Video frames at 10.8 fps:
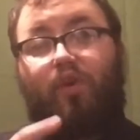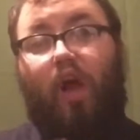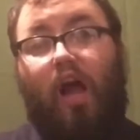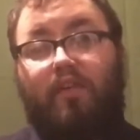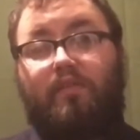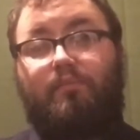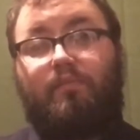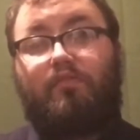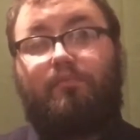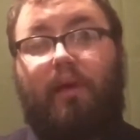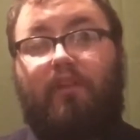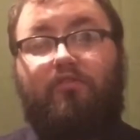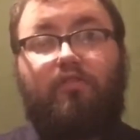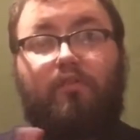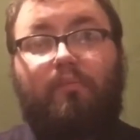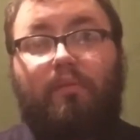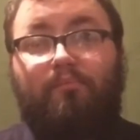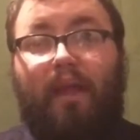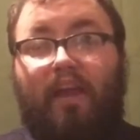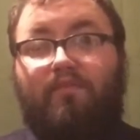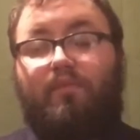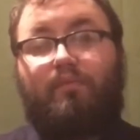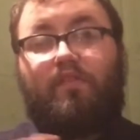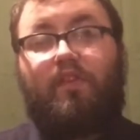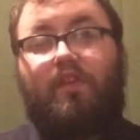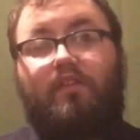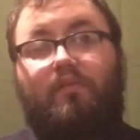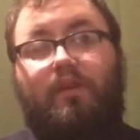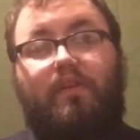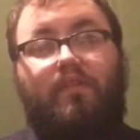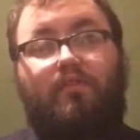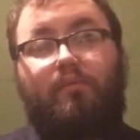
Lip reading: You're awesome. You're special. You've been made for particular reasons.